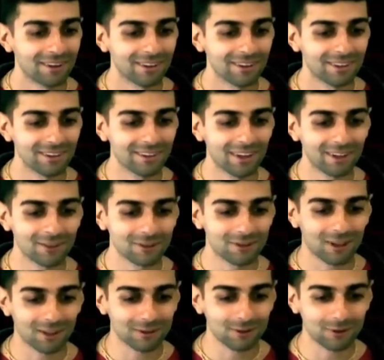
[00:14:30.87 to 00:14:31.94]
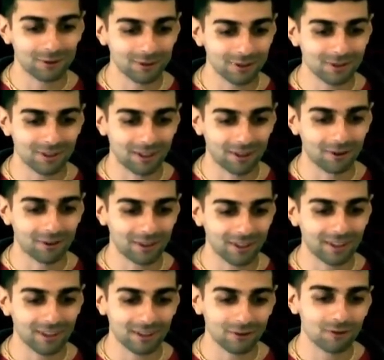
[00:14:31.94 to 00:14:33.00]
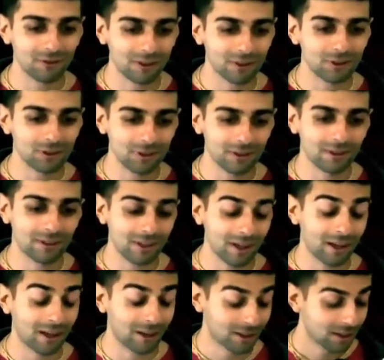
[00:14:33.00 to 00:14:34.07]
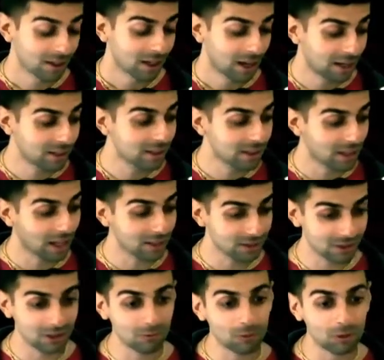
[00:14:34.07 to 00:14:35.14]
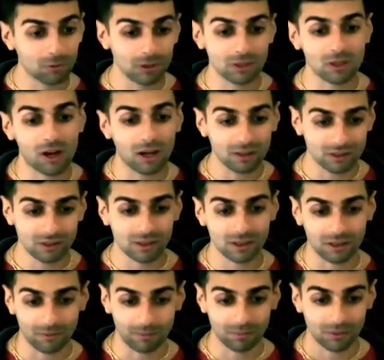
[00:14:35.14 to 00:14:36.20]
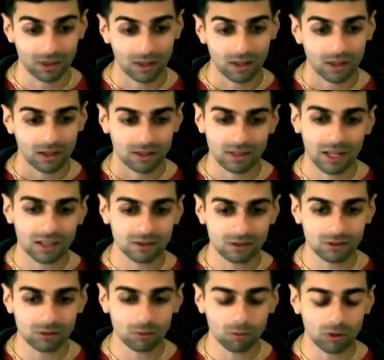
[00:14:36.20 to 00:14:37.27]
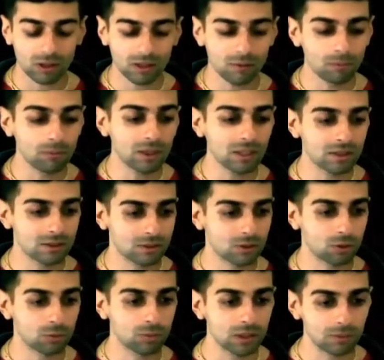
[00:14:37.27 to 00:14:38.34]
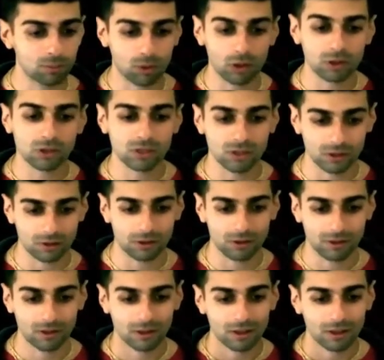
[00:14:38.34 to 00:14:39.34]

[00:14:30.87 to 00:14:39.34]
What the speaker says: Yeah, you talk to Krishna. Okay, that's very good. Yeah. And he likes him when we talk to him. That's what it means to be personal.